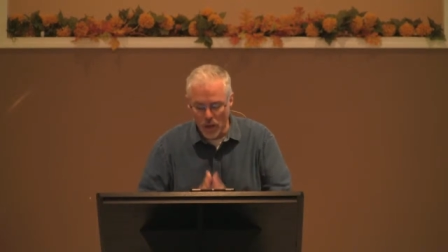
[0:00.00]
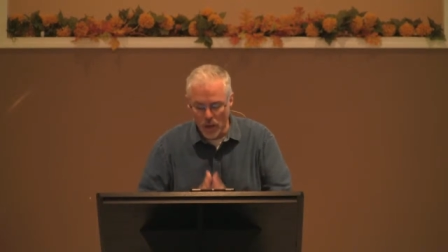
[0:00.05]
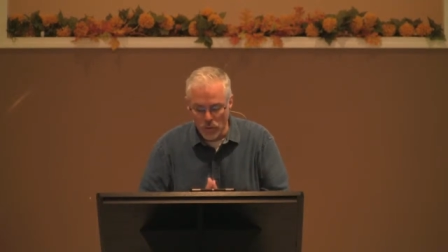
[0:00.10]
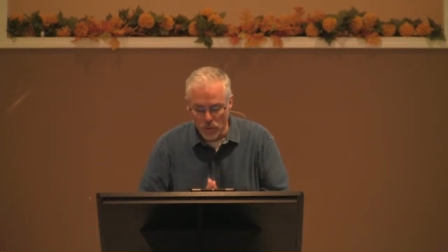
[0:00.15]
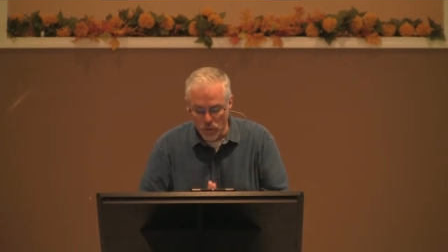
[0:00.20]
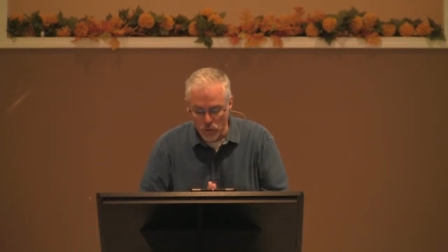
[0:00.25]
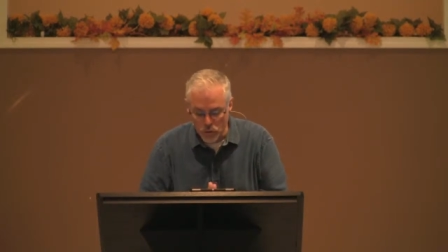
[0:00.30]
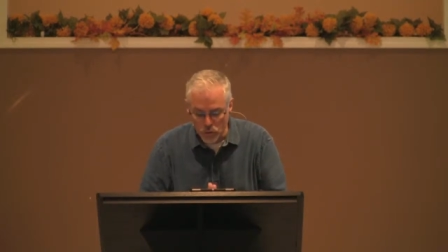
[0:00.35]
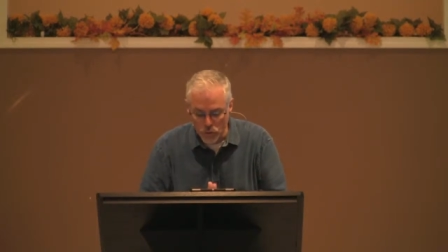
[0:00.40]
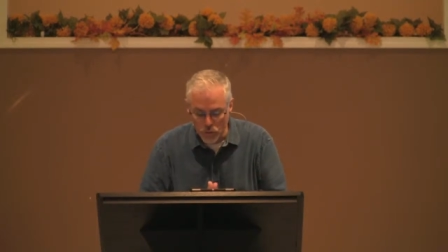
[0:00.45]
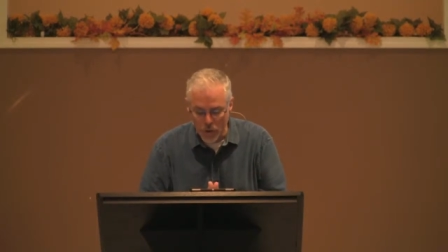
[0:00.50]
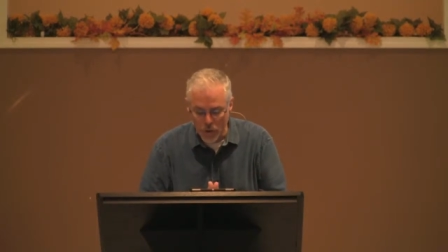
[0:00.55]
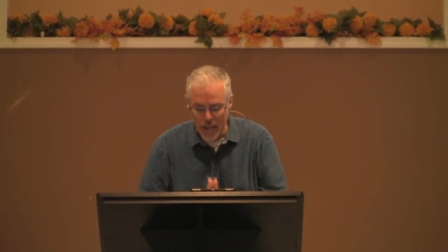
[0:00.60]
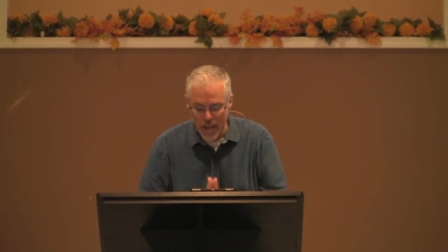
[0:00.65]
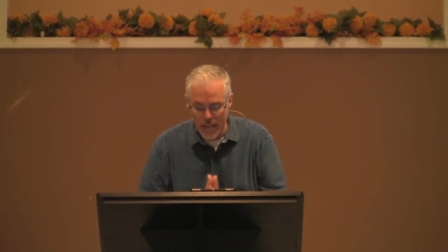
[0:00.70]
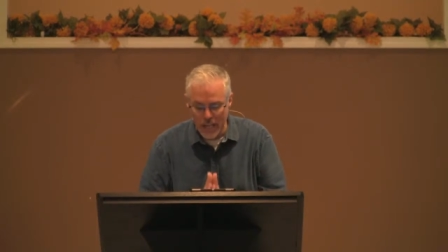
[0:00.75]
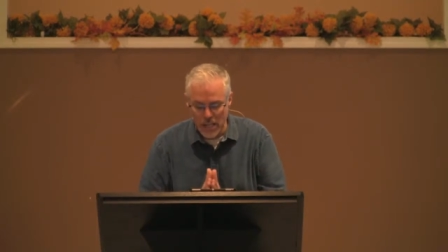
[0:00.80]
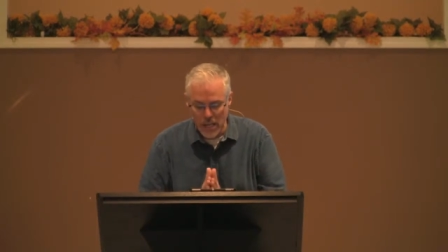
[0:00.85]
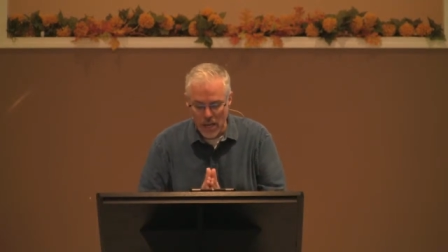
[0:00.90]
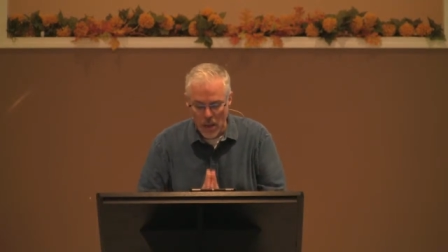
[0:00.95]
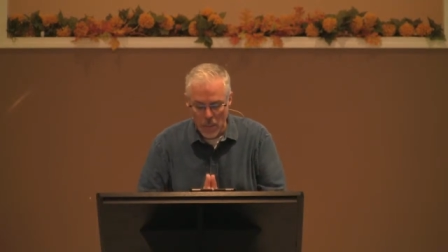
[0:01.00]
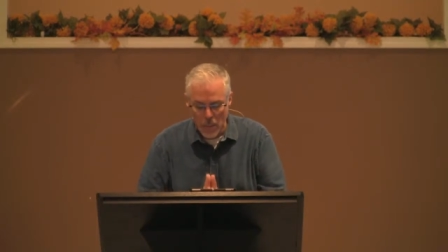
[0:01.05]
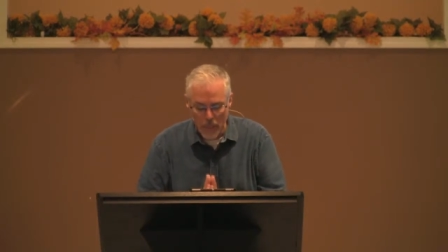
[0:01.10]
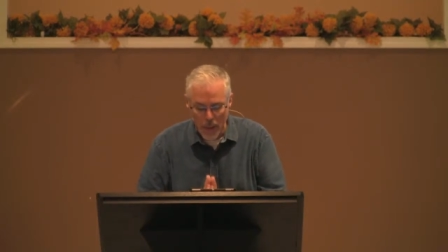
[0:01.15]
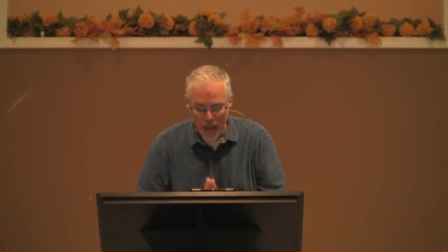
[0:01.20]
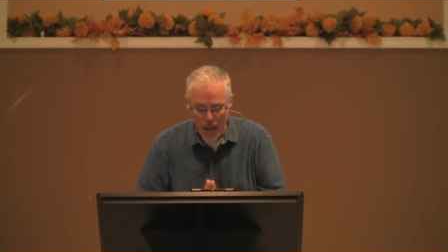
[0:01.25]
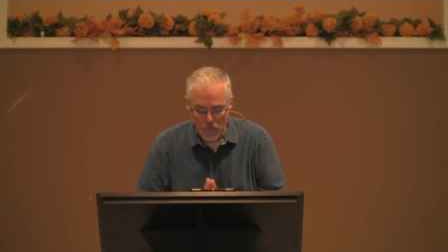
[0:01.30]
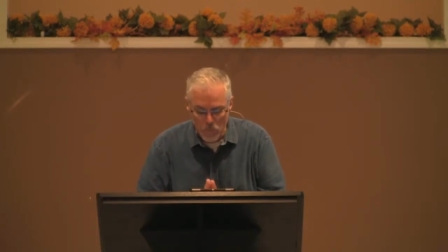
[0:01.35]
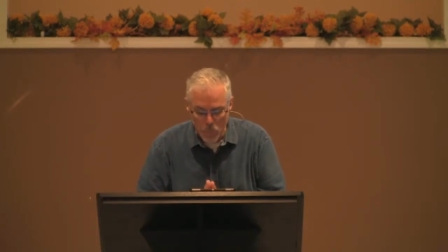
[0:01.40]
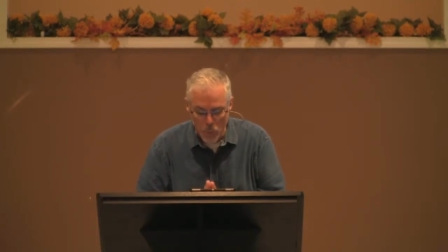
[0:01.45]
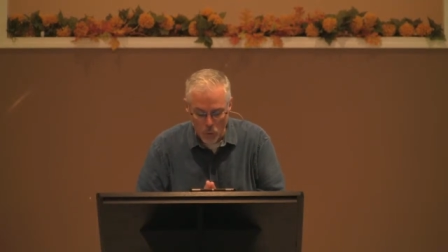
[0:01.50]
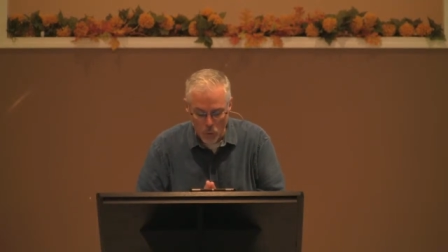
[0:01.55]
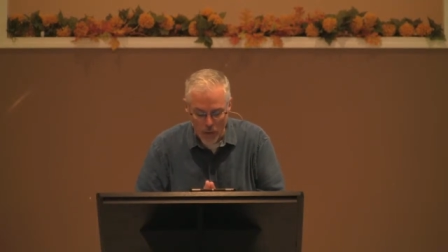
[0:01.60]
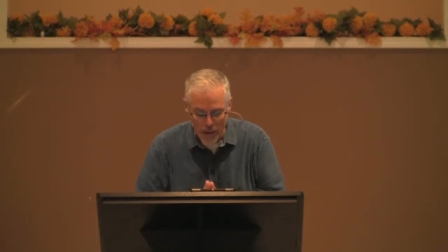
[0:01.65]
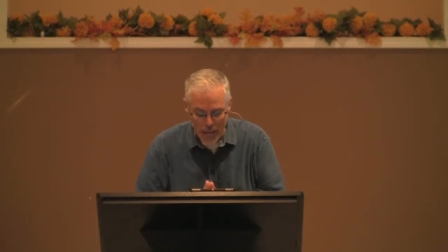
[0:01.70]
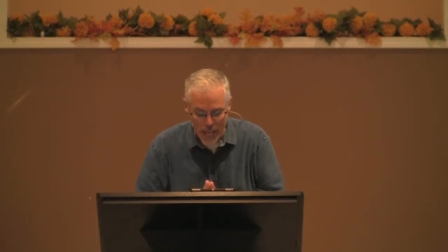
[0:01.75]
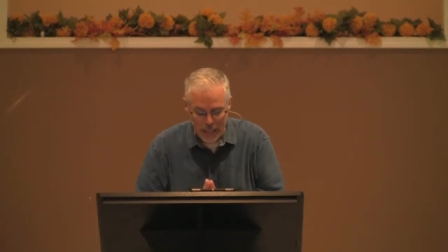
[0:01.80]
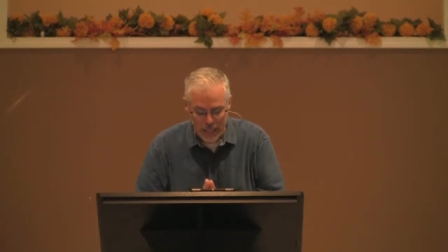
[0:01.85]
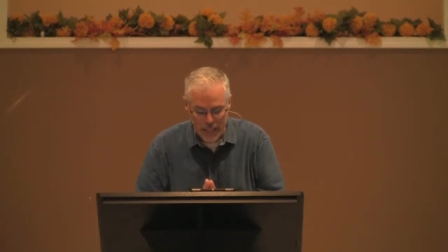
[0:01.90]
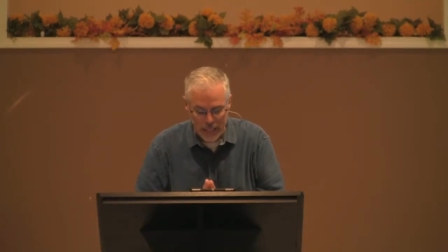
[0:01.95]
unrestrained by
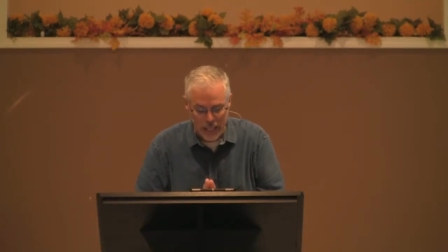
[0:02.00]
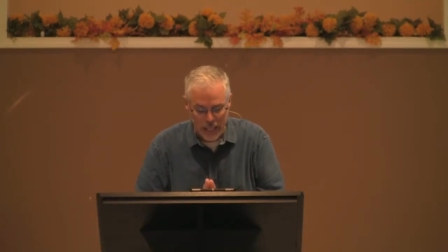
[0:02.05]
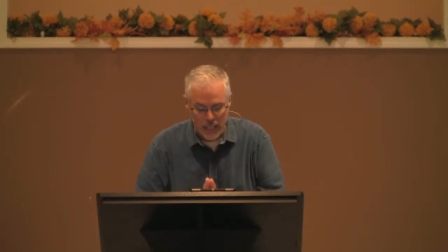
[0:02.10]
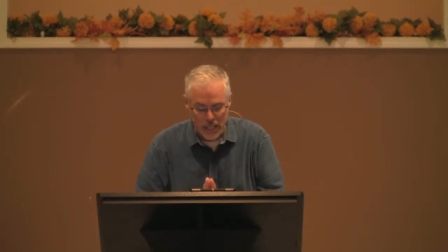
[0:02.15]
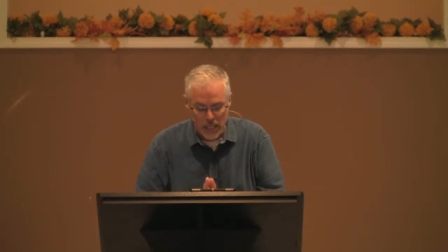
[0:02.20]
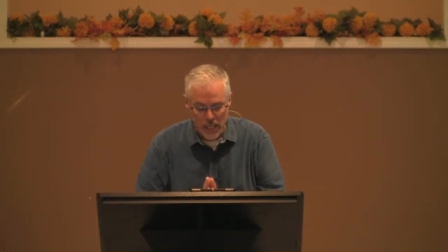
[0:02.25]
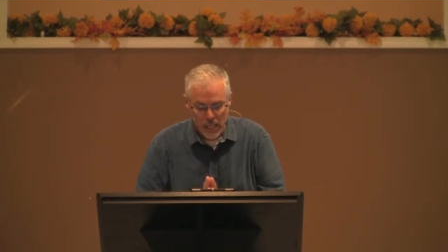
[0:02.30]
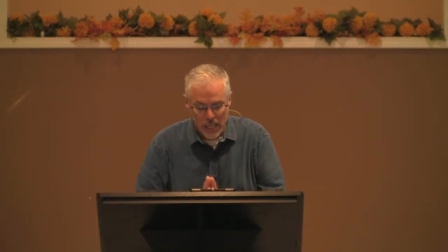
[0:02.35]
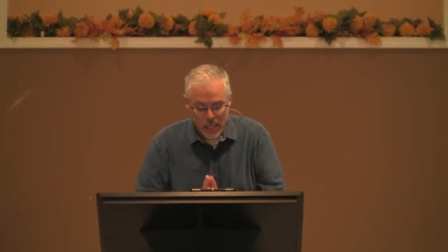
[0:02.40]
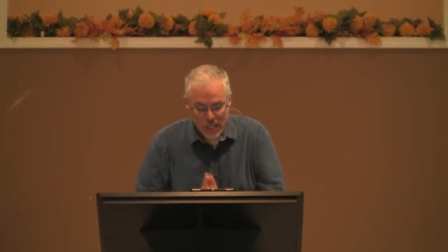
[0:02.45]
morality.